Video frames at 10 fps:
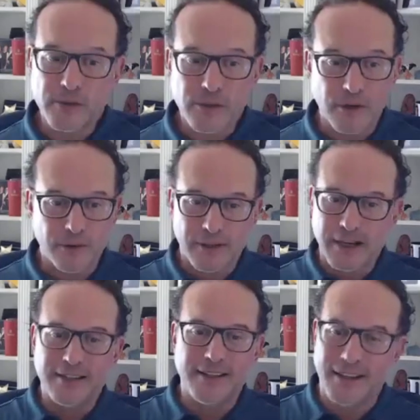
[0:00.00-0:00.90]
So
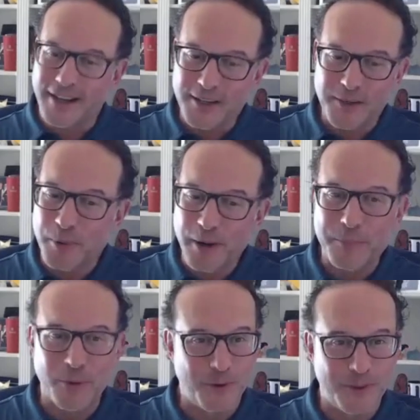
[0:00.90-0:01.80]
I didn't prep
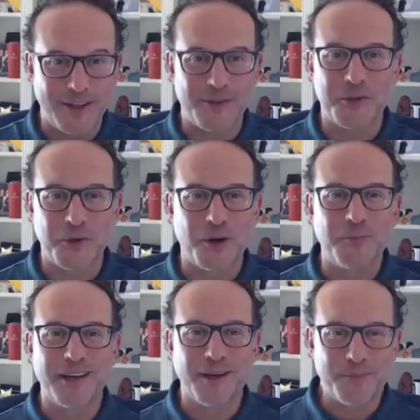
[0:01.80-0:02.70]
you with these. And
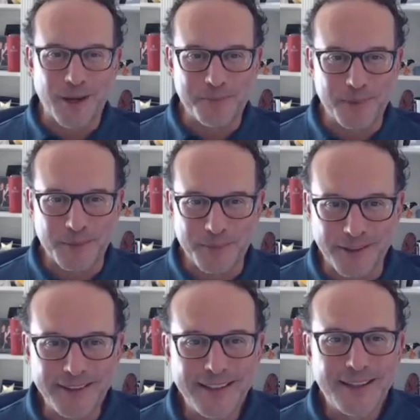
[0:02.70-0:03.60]
normally I prep people,
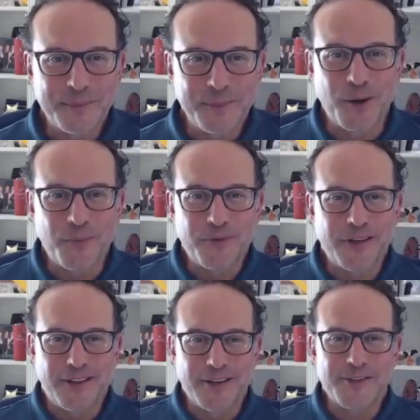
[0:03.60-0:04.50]
but hopefully
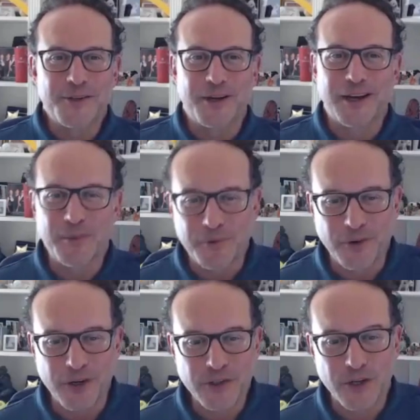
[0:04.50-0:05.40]
you listened to a couple of
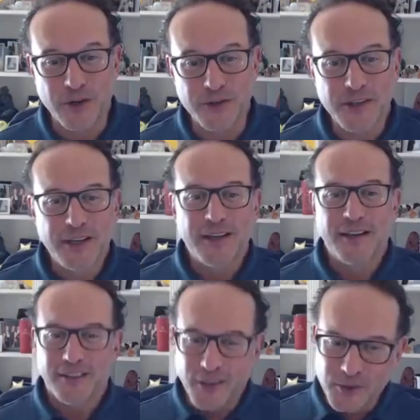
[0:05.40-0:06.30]
our shows.
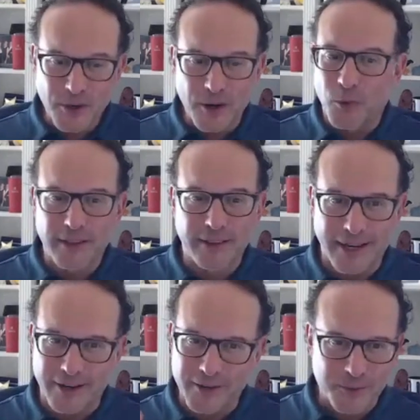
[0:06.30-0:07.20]
These are our
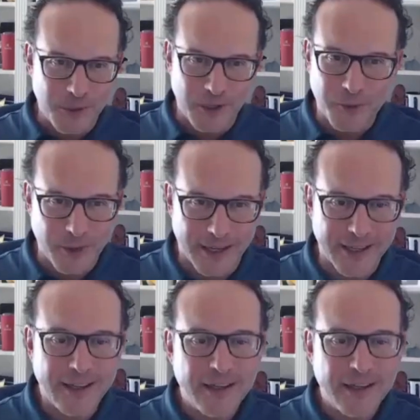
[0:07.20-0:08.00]
one-liners, real quick.